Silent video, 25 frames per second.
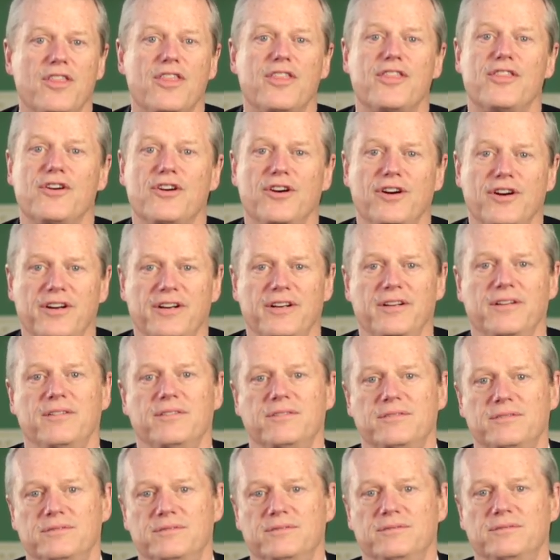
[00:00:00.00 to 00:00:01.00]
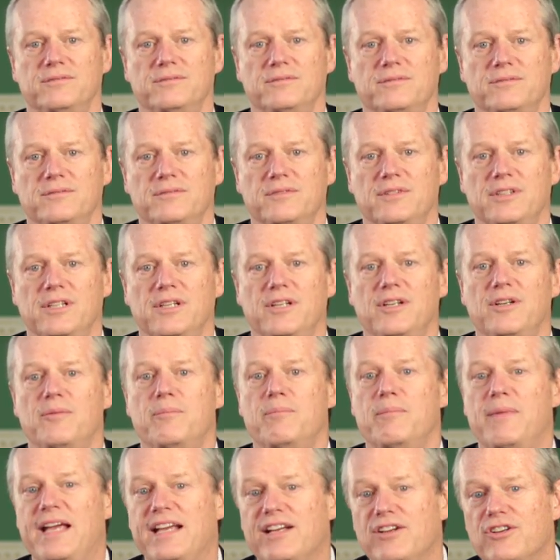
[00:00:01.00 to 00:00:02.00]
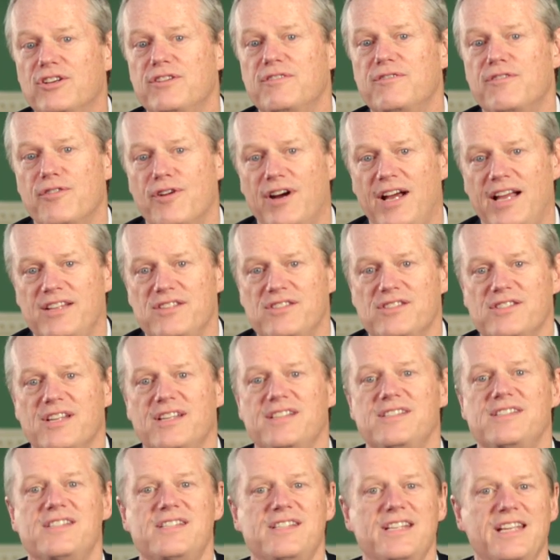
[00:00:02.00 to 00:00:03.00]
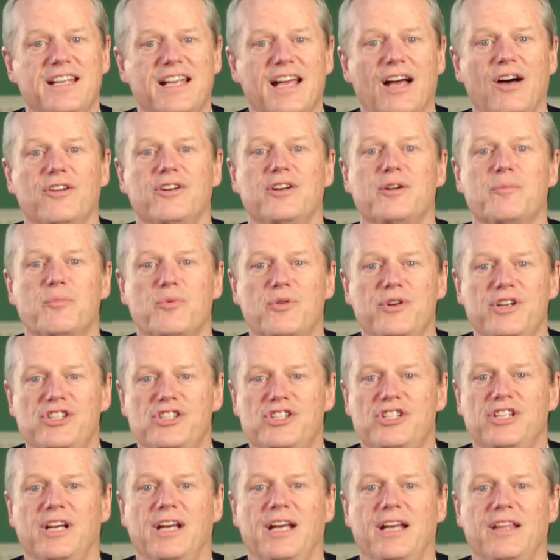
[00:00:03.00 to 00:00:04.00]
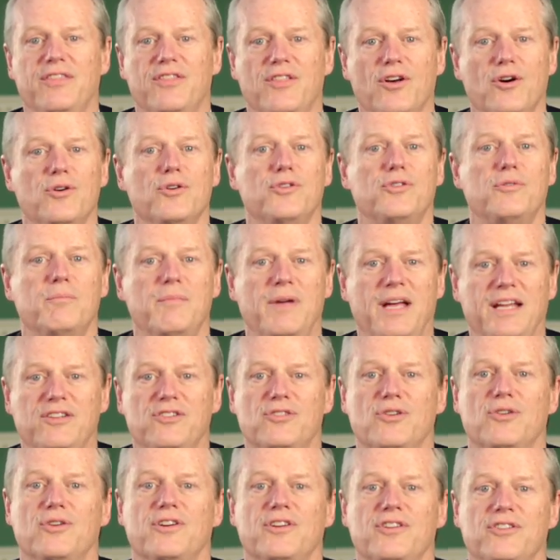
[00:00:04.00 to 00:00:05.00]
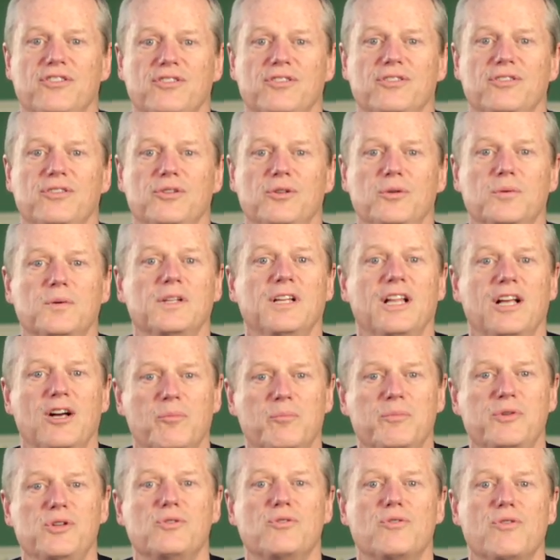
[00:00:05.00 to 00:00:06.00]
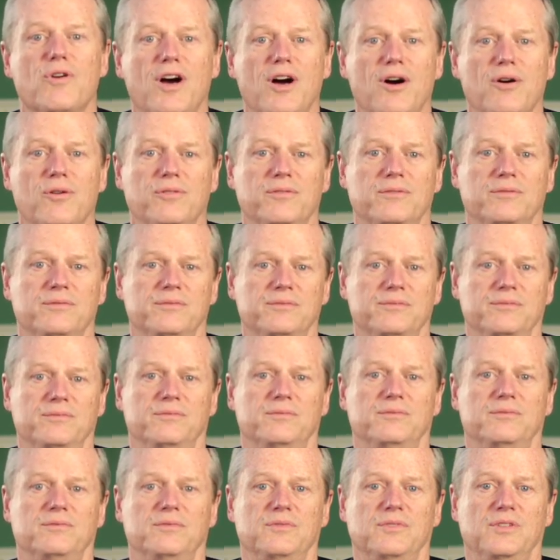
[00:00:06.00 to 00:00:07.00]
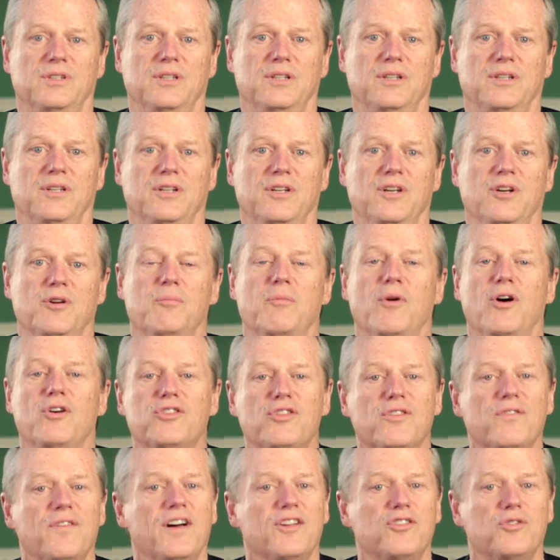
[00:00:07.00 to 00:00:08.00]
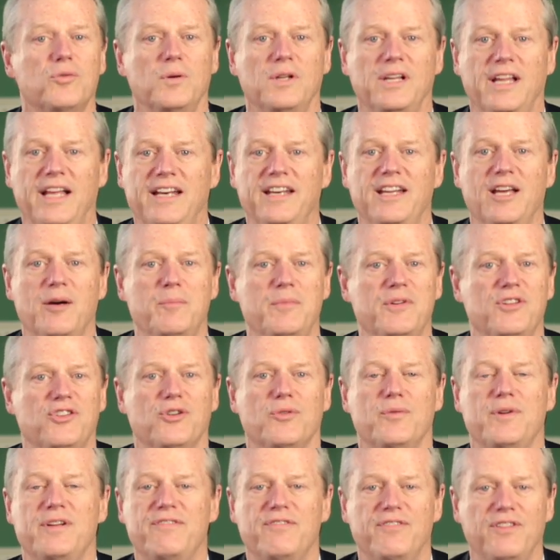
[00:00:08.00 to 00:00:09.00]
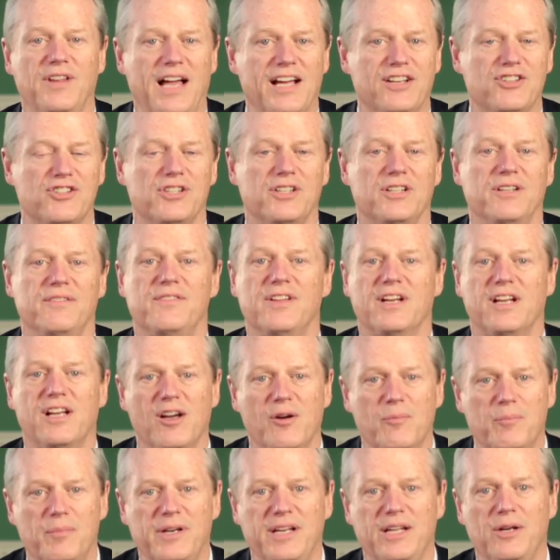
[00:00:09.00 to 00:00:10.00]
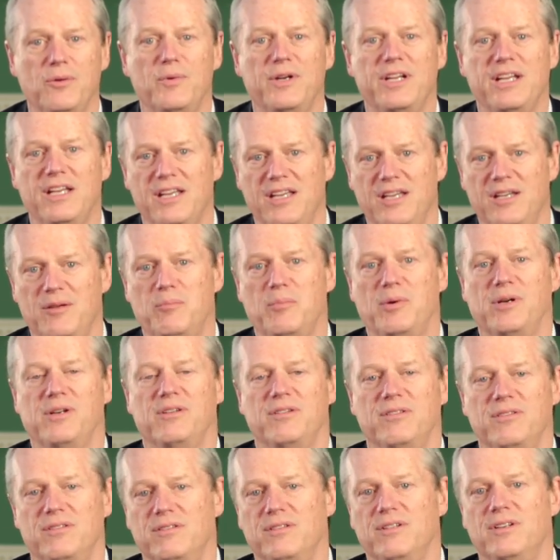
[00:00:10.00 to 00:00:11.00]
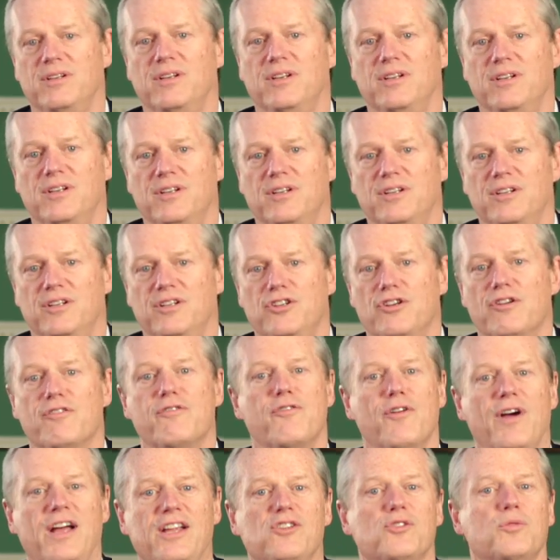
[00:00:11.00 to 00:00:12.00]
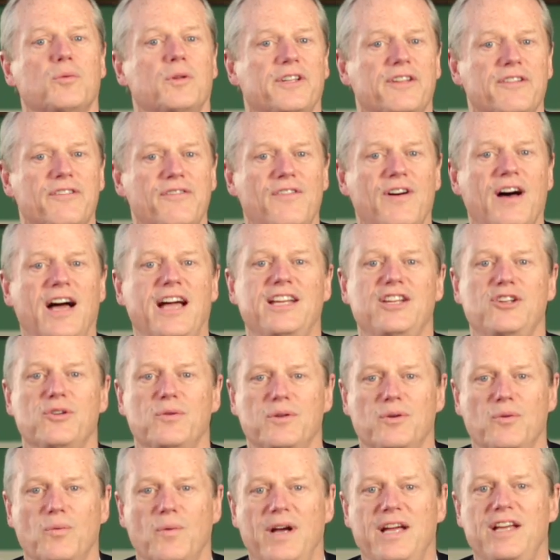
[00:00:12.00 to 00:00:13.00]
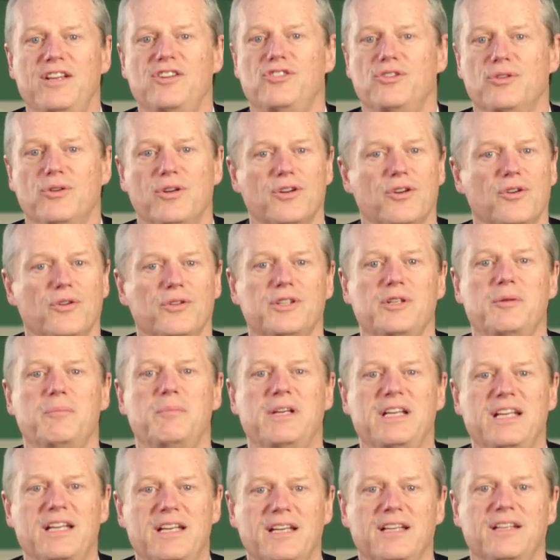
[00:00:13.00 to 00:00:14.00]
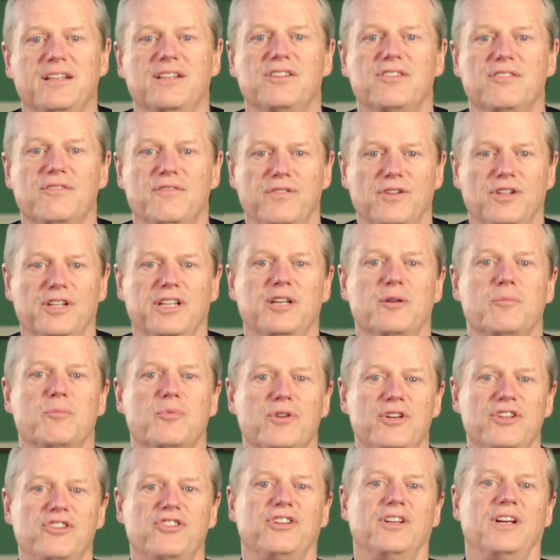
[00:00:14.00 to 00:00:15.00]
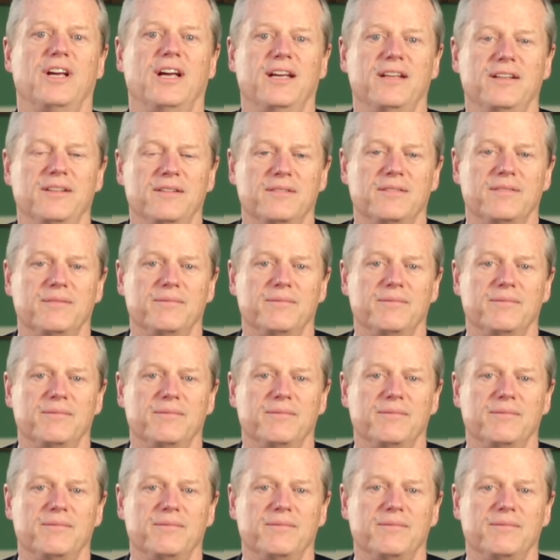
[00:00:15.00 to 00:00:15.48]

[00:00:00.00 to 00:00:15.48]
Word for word: Third, make good friends and seek out and appreciate those mentors who will help you grow. Most of us will end up as a reflection of the company we keep. Your friends will define you in ways you can only begin to fully appreciate.